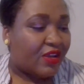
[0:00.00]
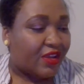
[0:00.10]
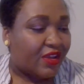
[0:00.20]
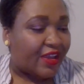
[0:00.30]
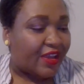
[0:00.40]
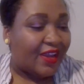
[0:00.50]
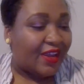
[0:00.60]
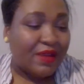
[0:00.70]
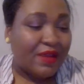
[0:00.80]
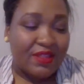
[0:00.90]
And maybe
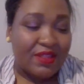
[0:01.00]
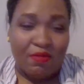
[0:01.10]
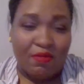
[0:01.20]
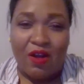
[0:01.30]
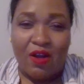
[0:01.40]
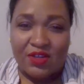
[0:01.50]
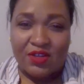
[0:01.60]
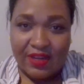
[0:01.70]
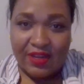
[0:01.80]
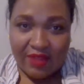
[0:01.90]
the brow, because I
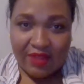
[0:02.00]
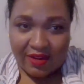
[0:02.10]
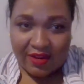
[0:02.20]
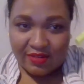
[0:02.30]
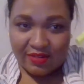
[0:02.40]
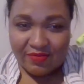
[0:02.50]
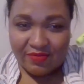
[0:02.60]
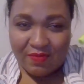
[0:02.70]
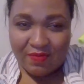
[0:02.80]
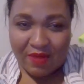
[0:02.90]
like when my
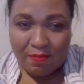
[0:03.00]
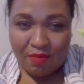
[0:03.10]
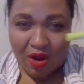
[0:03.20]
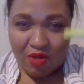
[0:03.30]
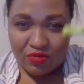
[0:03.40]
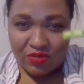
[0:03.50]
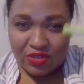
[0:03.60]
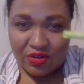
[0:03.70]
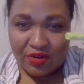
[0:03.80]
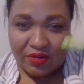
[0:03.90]
brows are
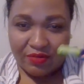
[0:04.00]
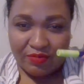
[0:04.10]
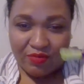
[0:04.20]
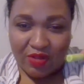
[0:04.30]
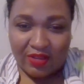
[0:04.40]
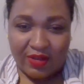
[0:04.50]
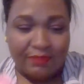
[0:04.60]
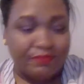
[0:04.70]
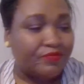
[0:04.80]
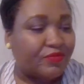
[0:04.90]
well done.
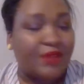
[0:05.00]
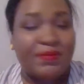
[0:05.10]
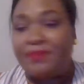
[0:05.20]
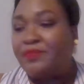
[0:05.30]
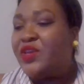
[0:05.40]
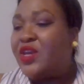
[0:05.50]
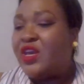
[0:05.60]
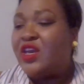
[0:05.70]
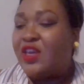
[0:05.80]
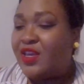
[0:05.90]
But,
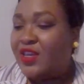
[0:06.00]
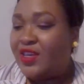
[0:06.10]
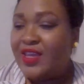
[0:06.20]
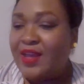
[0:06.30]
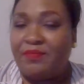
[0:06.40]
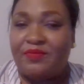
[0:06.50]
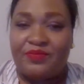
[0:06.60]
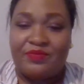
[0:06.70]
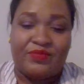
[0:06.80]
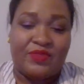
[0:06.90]
yep.
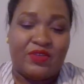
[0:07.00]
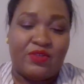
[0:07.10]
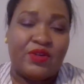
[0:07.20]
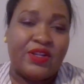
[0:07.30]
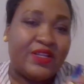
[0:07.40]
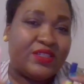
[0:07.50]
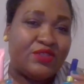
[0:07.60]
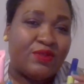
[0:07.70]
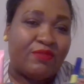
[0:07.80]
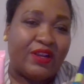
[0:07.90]
So only these two I'm really
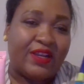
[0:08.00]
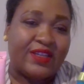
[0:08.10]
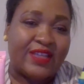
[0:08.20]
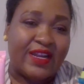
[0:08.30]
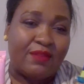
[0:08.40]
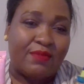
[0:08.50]
excited about.